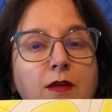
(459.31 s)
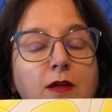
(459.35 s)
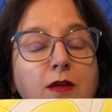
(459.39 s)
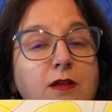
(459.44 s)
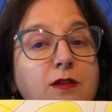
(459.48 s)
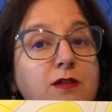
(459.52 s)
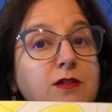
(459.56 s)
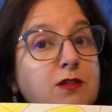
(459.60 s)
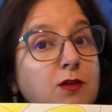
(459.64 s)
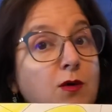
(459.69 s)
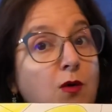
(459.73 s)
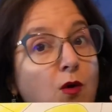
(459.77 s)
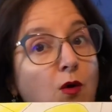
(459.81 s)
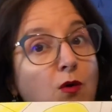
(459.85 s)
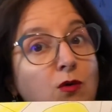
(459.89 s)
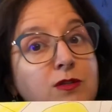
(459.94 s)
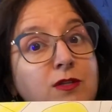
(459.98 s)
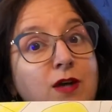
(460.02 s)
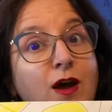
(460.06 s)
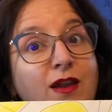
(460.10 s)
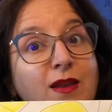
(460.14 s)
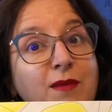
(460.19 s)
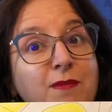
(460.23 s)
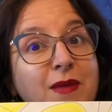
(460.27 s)
So hold
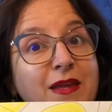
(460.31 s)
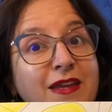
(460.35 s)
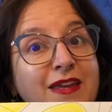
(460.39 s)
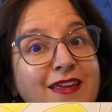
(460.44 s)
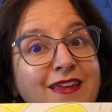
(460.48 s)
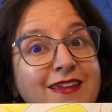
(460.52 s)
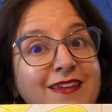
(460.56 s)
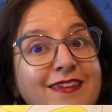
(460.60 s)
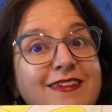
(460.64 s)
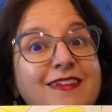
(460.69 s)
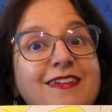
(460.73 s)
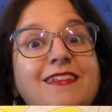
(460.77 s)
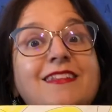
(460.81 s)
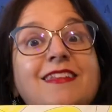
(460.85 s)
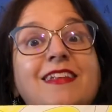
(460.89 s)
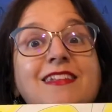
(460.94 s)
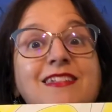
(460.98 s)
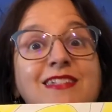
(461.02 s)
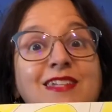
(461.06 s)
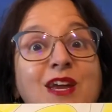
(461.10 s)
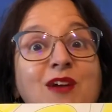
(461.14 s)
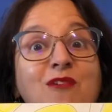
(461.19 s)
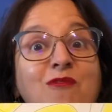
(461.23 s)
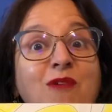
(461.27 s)
on a minute. Let's
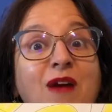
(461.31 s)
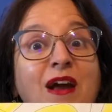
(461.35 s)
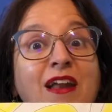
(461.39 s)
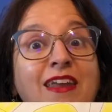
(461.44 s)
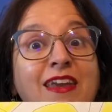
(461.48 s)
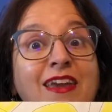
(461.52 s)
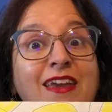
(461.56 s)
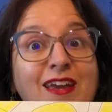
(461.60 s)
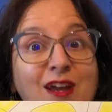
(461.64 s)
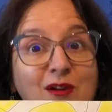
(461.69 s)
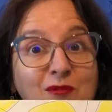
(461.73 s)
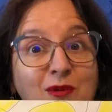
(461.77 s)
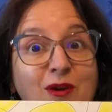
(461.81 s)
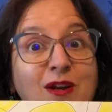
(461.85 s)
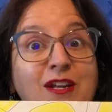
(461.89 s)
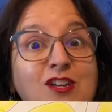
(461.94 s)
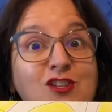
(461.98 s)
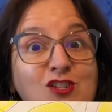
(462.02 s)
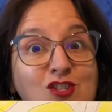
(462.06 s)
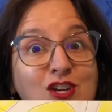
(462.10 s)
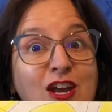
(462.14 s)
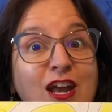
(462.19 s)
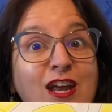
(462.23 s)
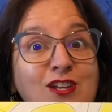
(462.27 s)
get ready. We're going to
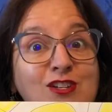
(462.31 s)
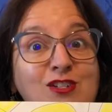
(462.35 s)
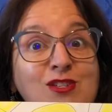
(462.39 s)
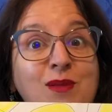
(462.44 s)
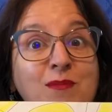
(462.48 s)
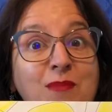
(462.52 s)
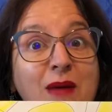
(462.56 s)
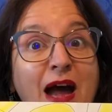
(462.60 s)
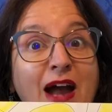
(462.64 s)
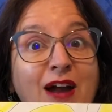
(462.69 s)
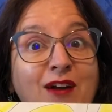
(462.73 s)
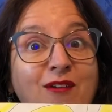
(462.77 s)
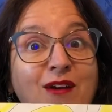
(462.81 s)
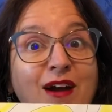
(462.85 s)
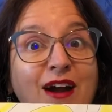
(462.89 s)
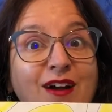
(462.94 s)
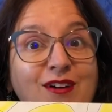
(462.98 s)
change the background.